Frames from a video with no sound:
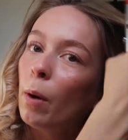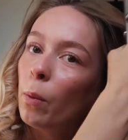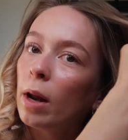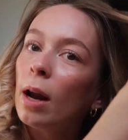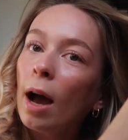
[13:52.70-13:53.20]
But
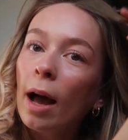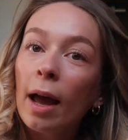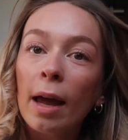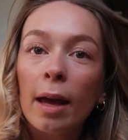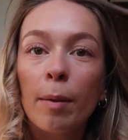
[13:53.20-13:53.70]
when
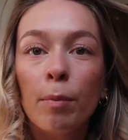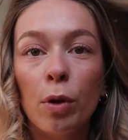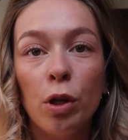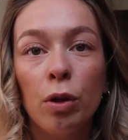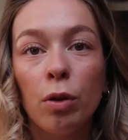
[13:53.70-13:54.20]
I
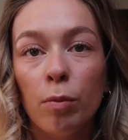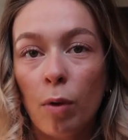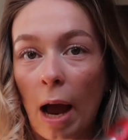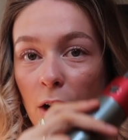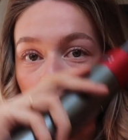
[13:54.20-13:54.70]

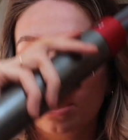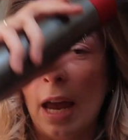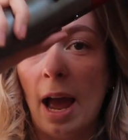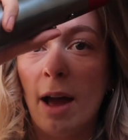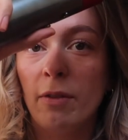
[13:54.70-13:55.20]
actually
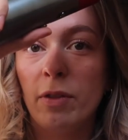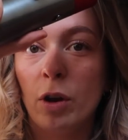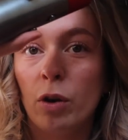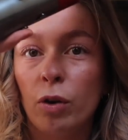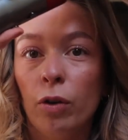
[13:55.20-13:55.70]
have
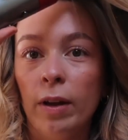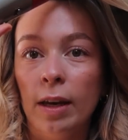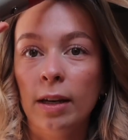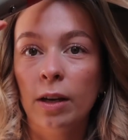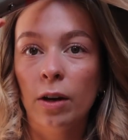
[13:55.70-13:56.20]
the curl
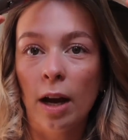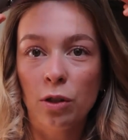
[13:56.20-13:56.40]
in here,